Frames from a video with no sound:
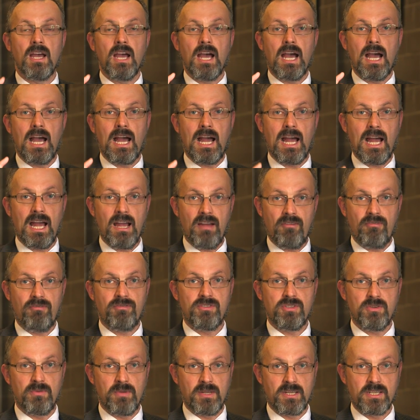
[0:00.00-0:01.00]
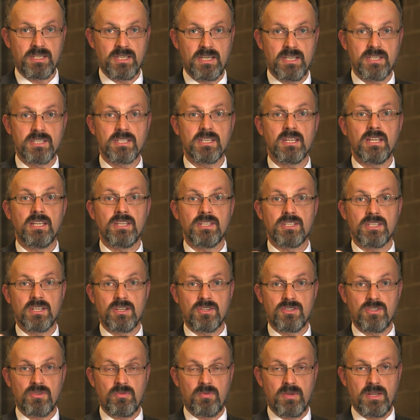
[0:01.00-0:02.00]
have to exist in
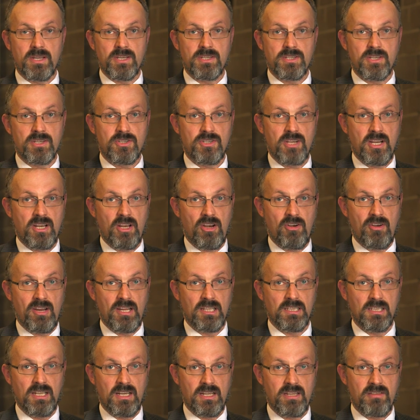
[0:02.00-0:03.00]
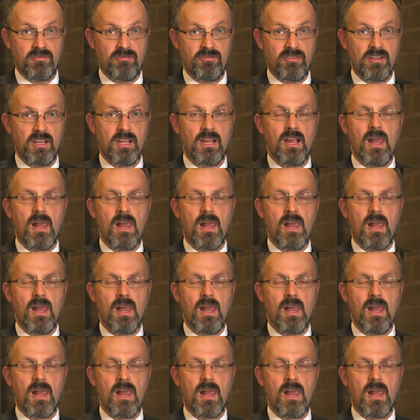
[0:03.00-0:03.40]
such a way as to generate life.